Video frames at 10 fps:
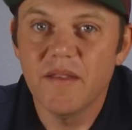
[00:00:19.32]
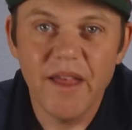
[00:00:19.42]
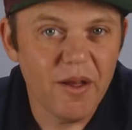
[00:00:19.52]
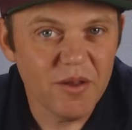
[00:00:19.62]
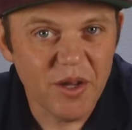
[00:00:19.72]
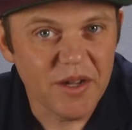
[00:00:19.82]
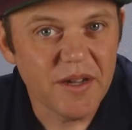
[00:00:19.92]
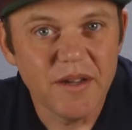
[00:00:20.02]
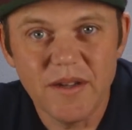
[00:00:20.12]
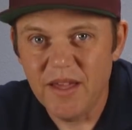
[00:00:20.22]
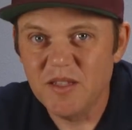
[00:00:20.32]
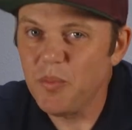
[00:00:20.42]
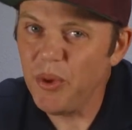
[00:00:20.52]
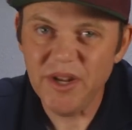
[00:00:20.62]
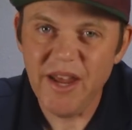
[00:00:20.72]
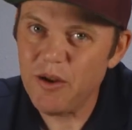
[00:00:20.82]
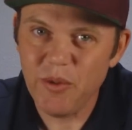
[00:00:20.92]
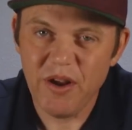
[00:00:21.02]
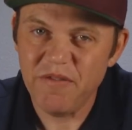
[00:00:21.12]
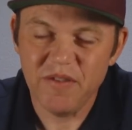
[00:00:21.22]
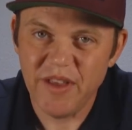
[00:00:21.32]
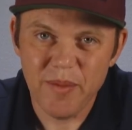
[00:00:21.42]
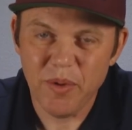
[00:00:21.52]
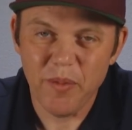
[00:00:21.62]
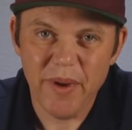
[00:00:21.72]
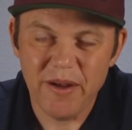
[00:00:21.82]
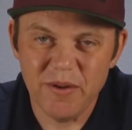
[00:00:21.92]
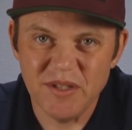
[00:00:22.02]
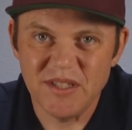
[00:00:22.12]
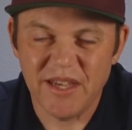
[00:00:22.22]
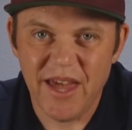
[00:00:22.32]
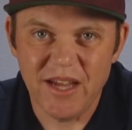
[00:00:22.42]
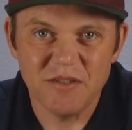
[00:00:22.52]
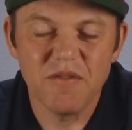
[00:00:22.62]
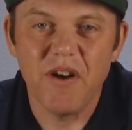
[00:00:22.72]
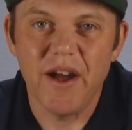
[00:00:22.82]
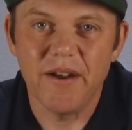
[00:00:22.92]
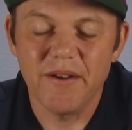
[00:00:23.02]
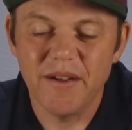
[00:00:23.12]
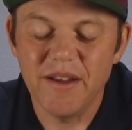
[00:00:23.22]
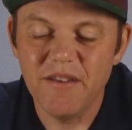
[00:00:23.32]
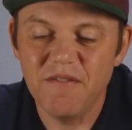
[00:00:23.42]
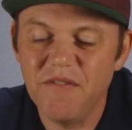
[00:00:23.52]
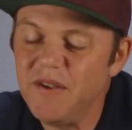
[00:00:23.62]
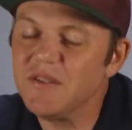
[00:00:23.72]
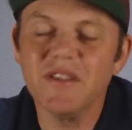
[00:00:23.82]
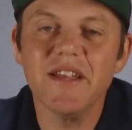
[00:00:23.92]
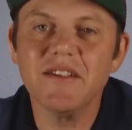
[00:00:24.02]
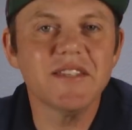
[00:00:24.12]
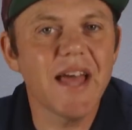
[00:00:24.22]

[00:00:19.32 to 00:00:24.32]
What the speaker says: Now look, it's pretty dang rare for LiPo batteries to catch fire, and it feels a little